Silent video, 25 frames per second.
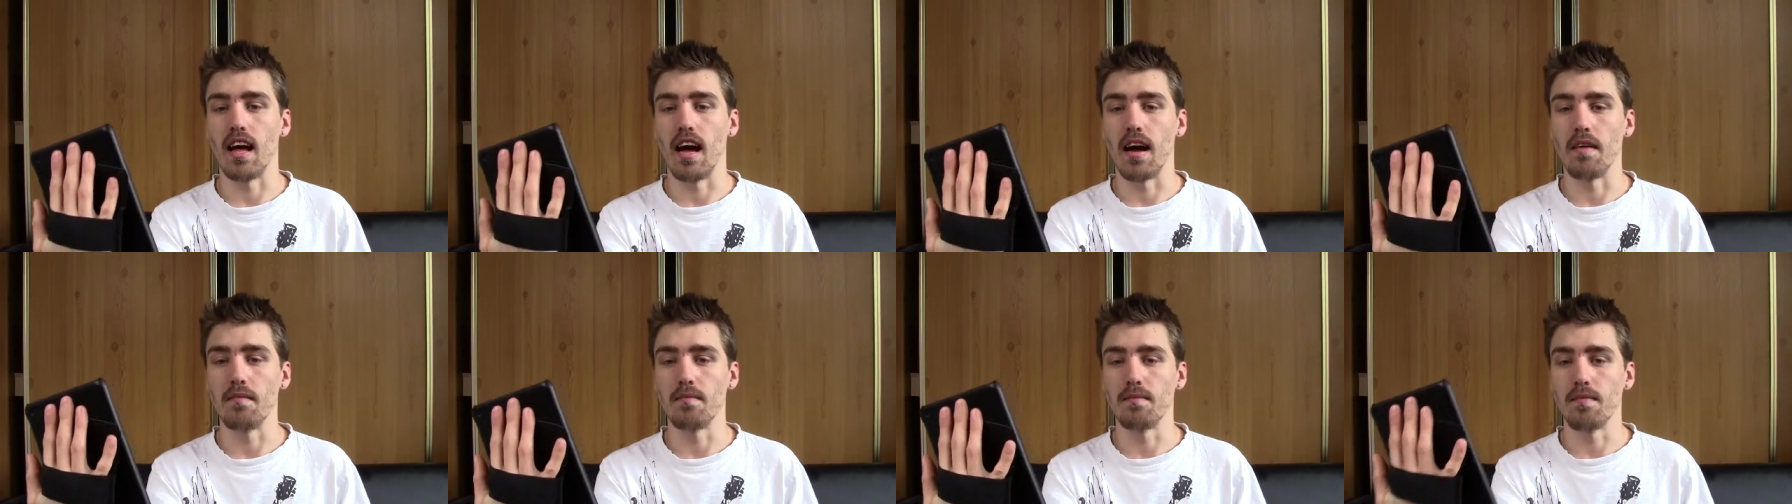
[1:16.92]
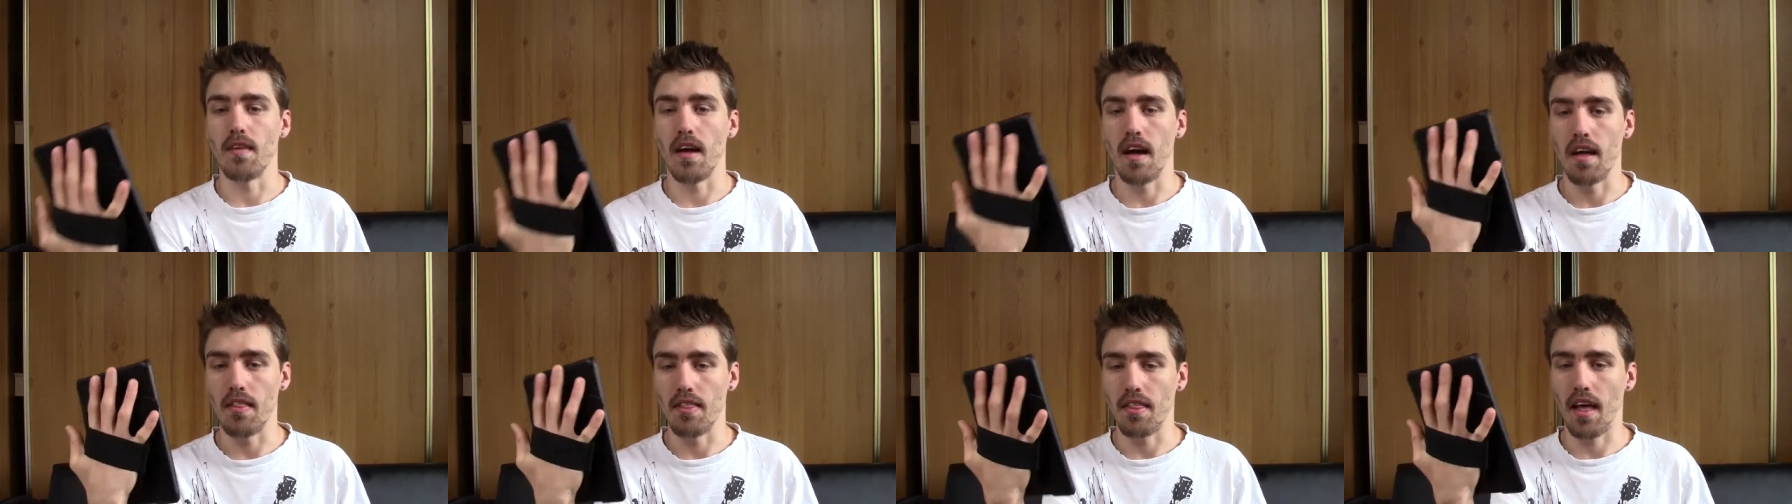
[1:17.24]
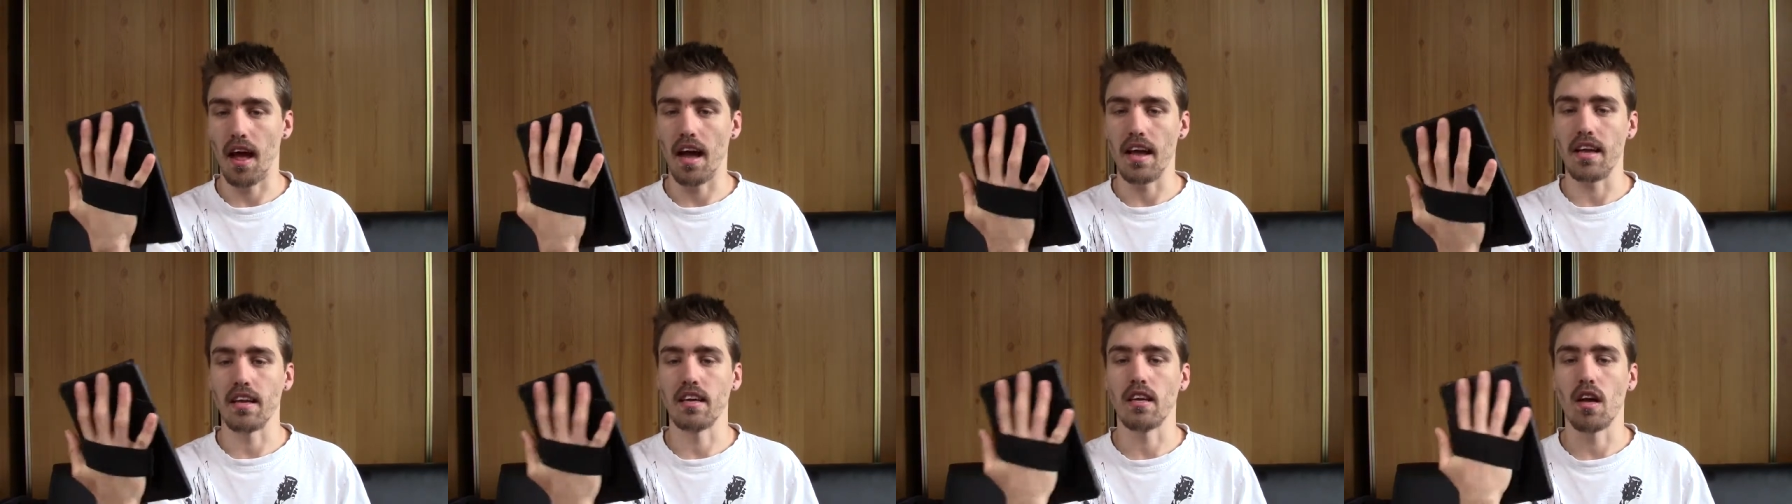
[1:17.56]
that. And
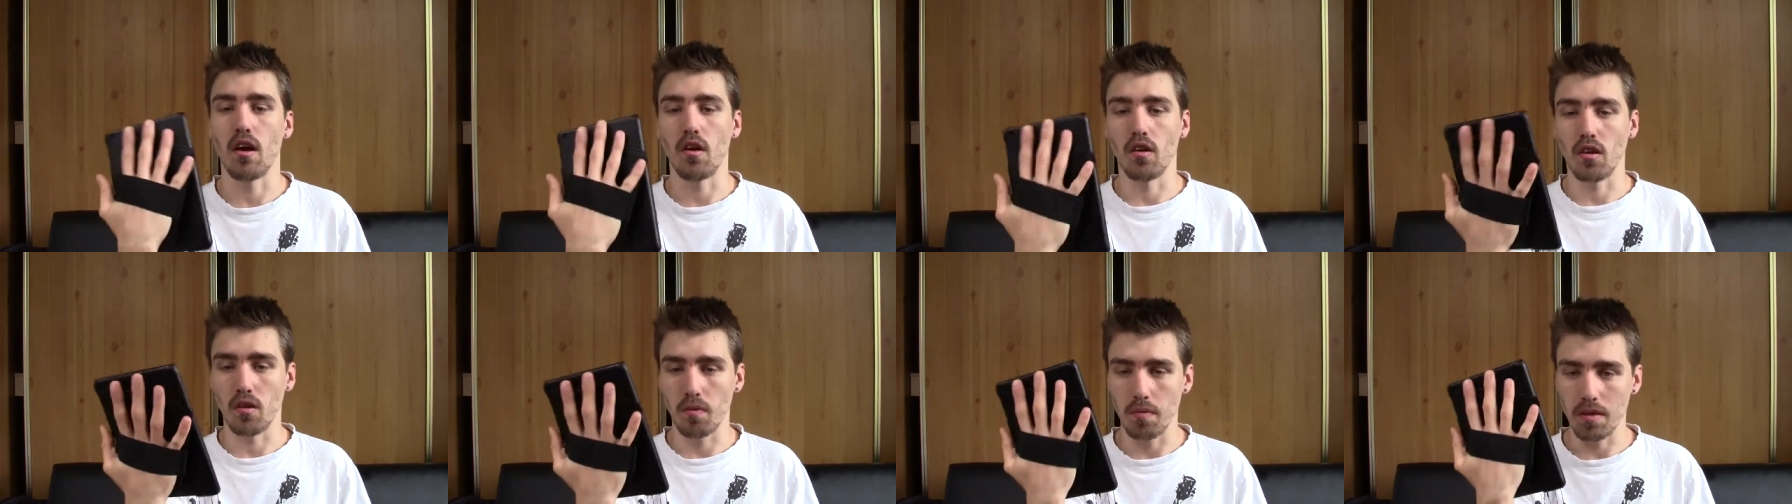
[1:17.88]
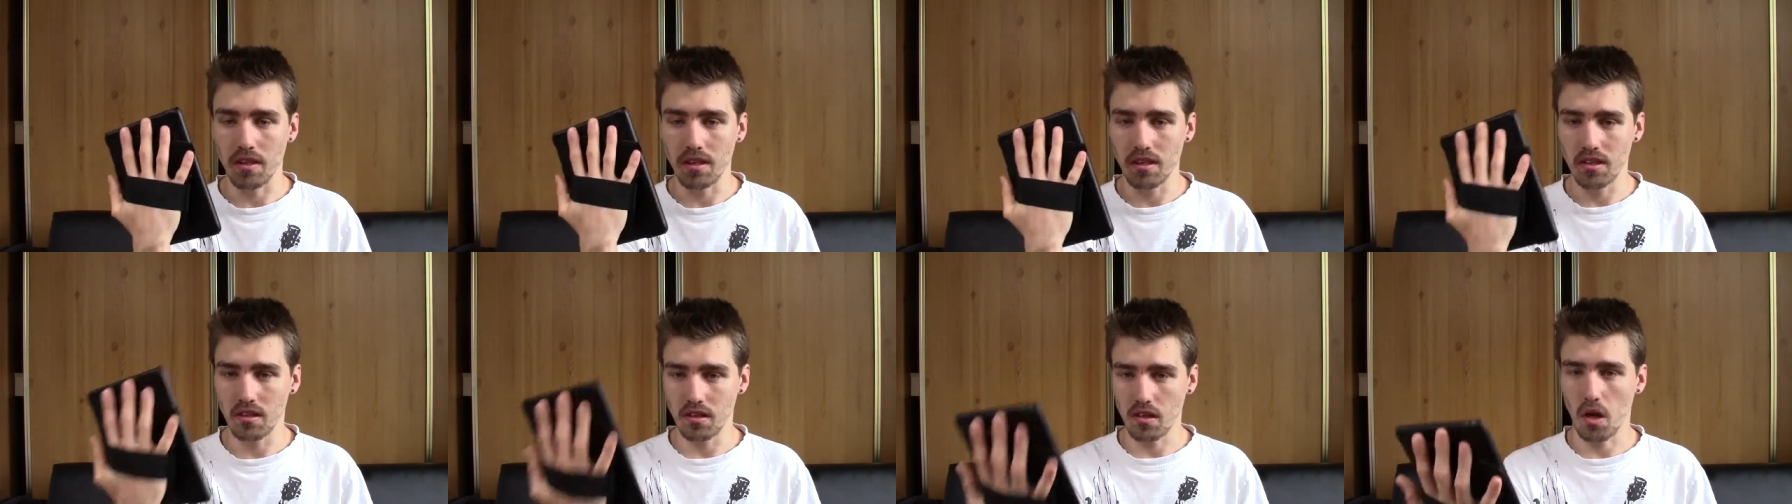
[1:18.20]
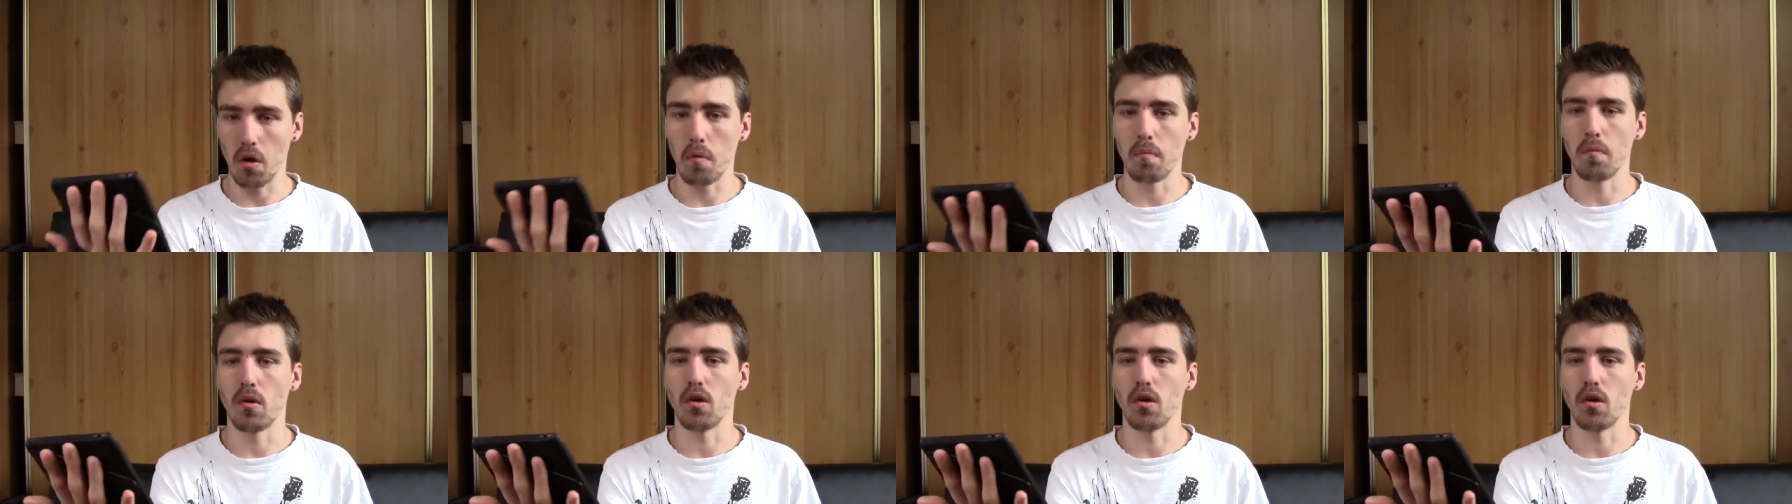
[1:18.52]
that is going to be so